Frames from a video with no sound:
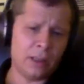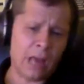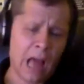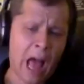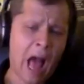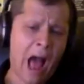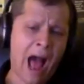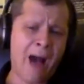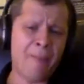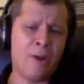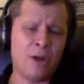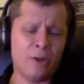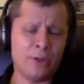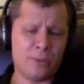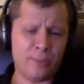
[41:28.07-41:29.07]
And I'm
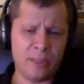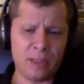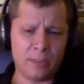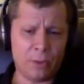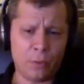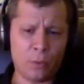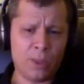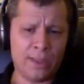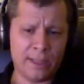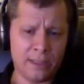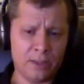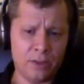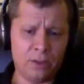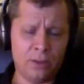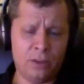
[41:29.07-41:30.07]
going to speak about what
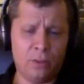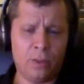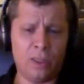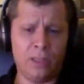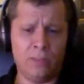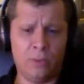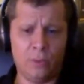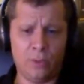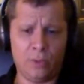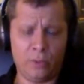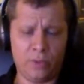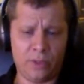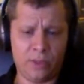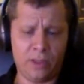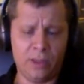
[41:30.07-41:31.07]
I know and what I'm doing
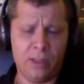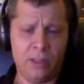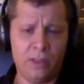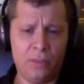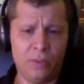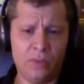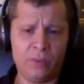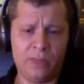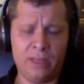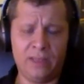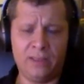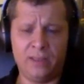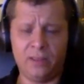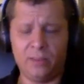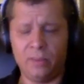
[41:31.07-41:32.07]
with my
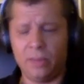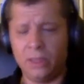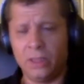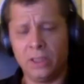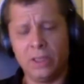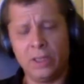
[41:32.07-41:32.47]
team